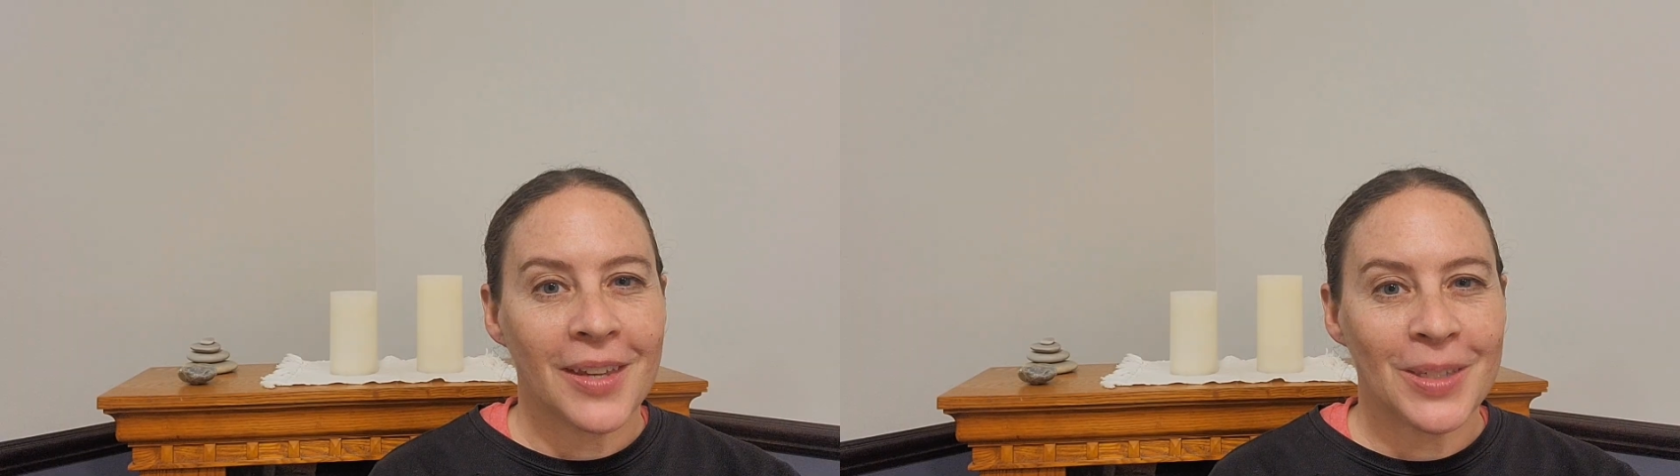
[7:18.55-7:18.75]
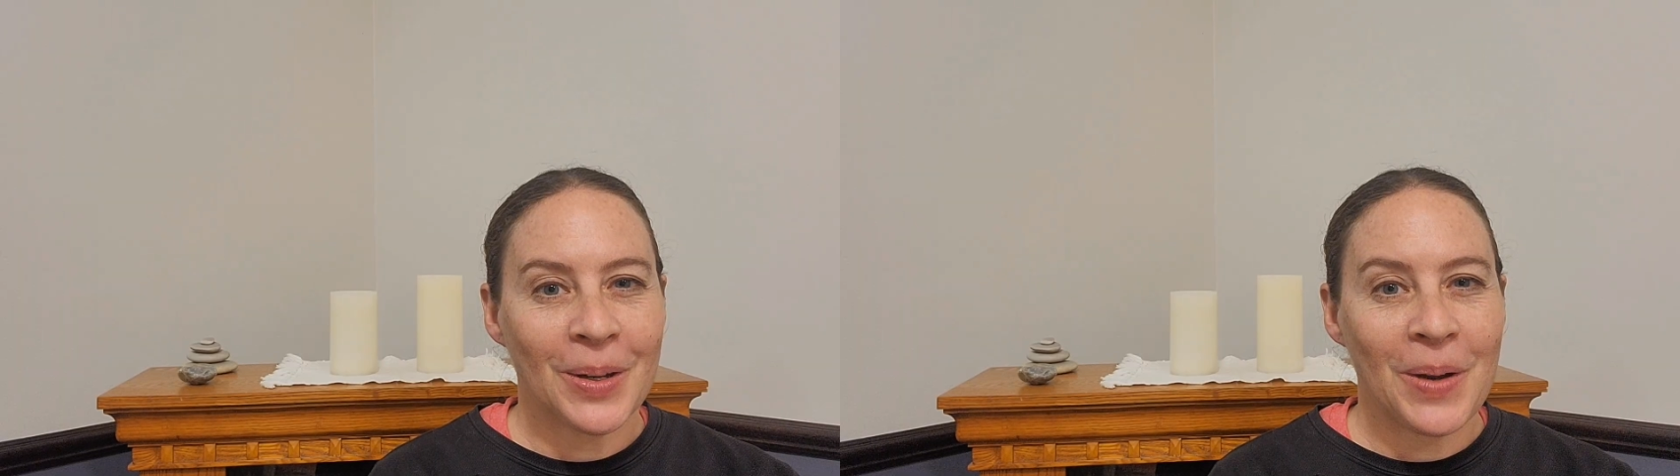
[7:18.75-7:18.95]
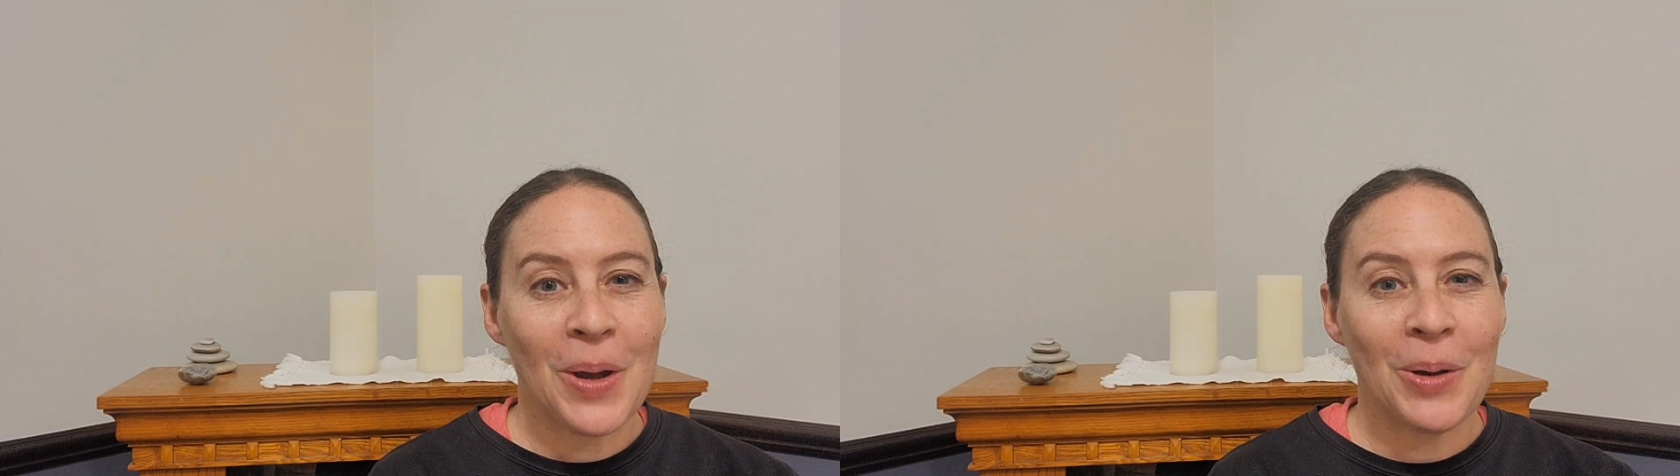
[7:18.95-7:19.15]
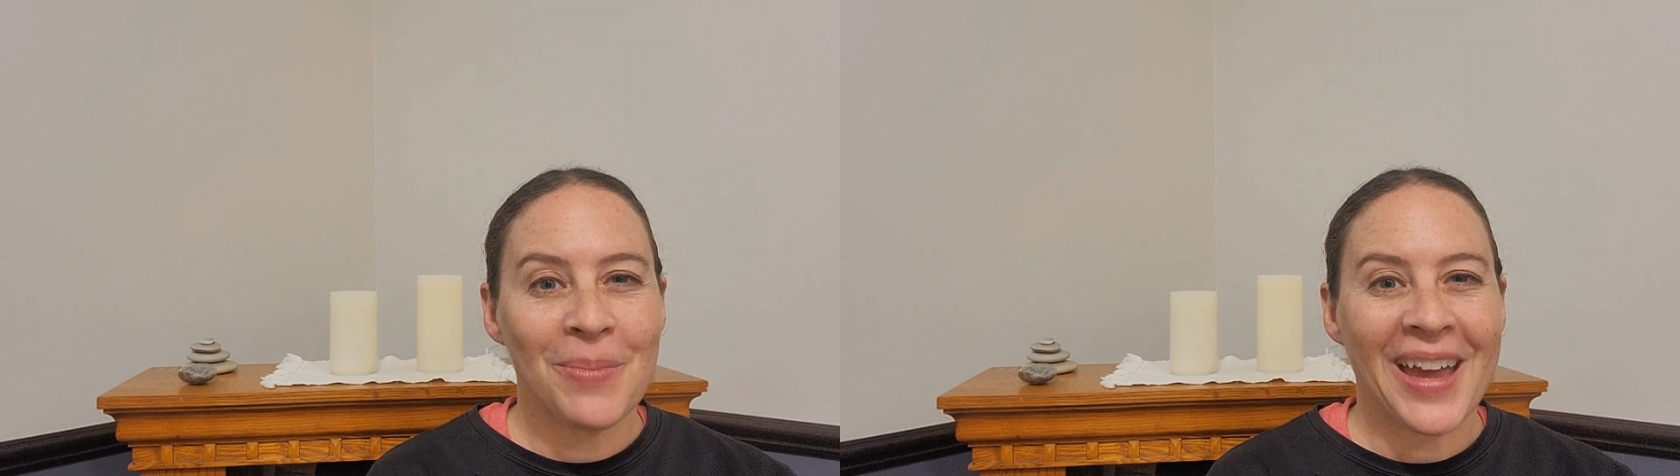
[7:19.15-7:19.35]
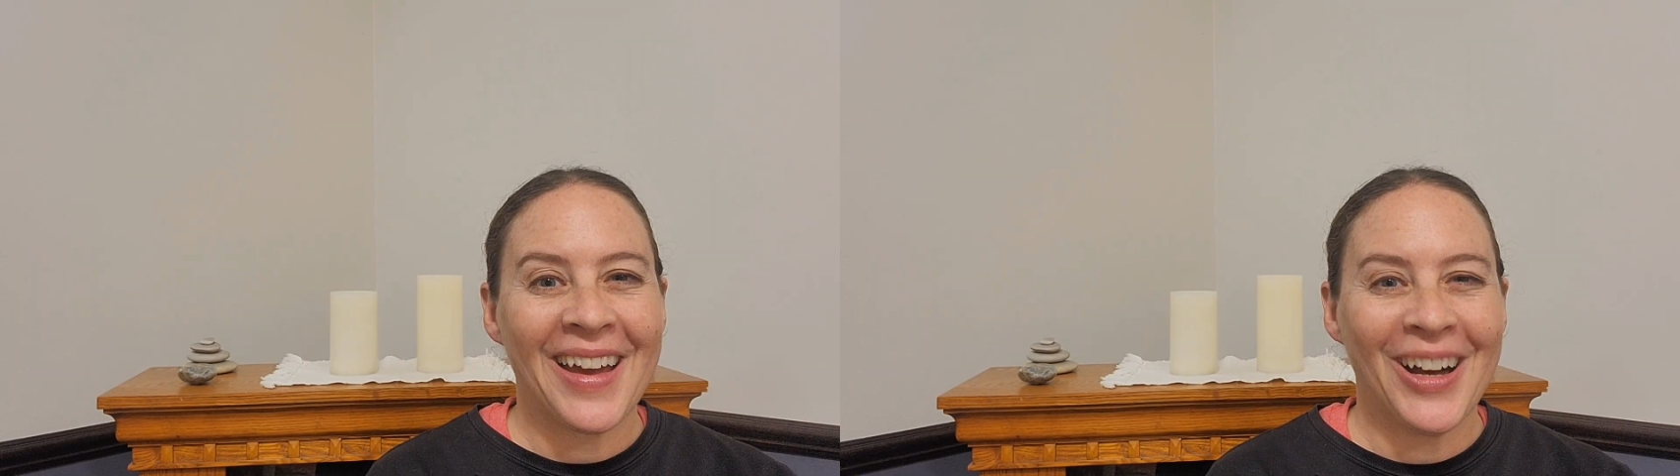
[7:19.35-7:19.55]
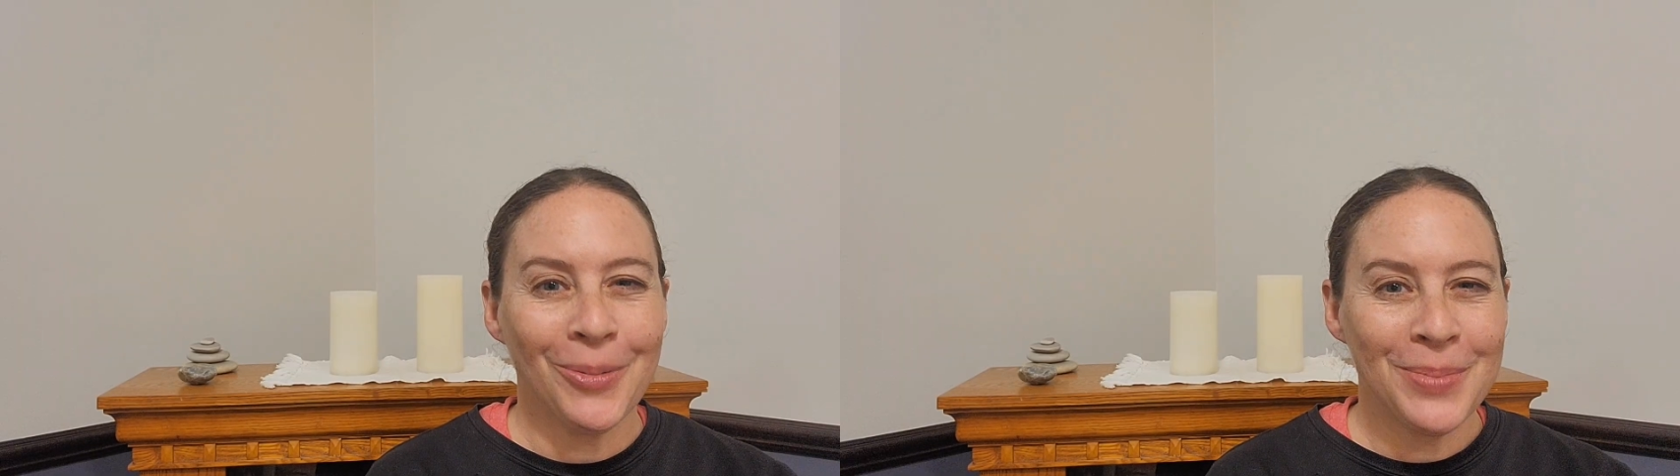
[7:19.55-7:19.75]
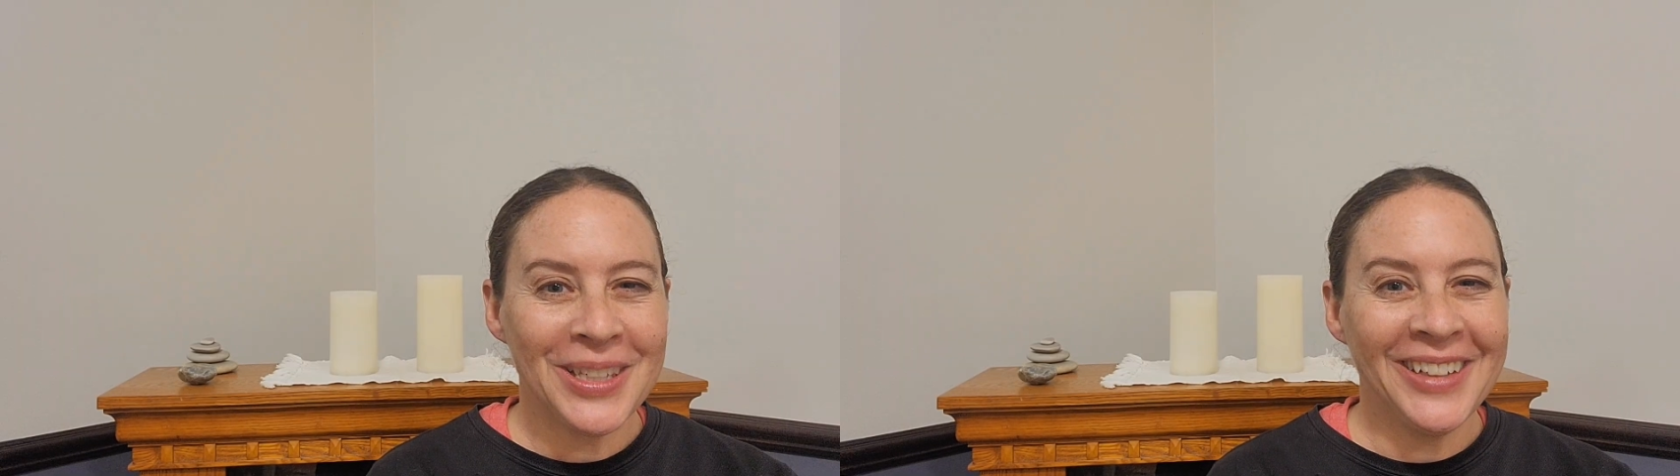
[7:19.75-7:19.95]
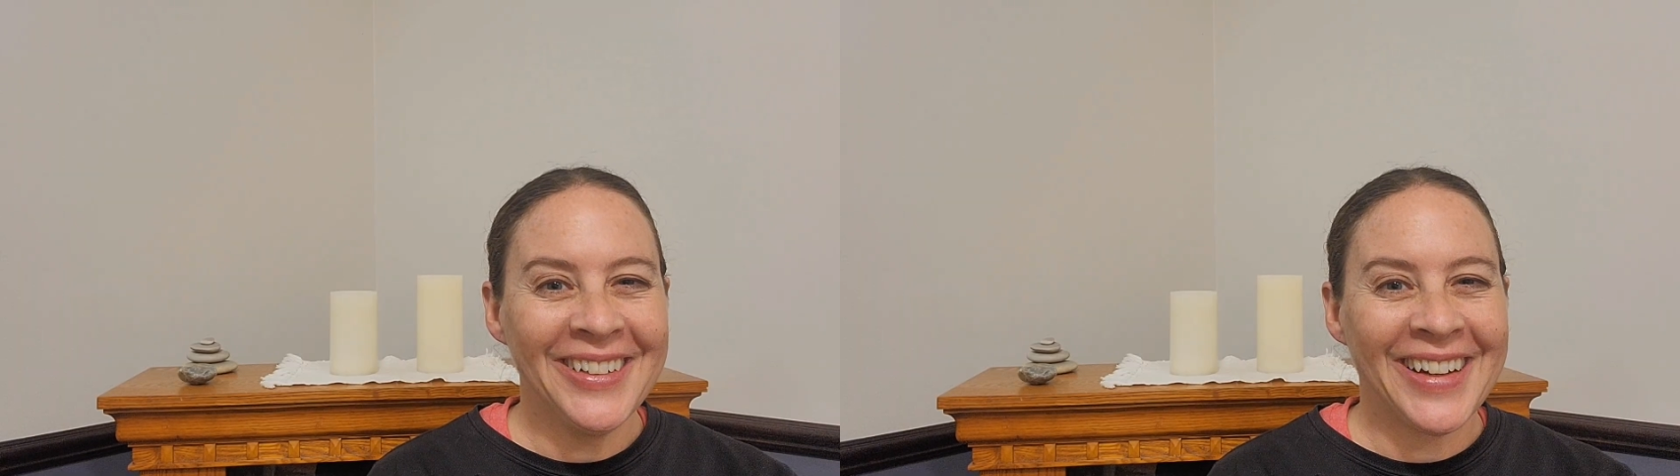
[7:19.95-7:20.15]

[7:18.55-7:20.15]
So I hope that helps you,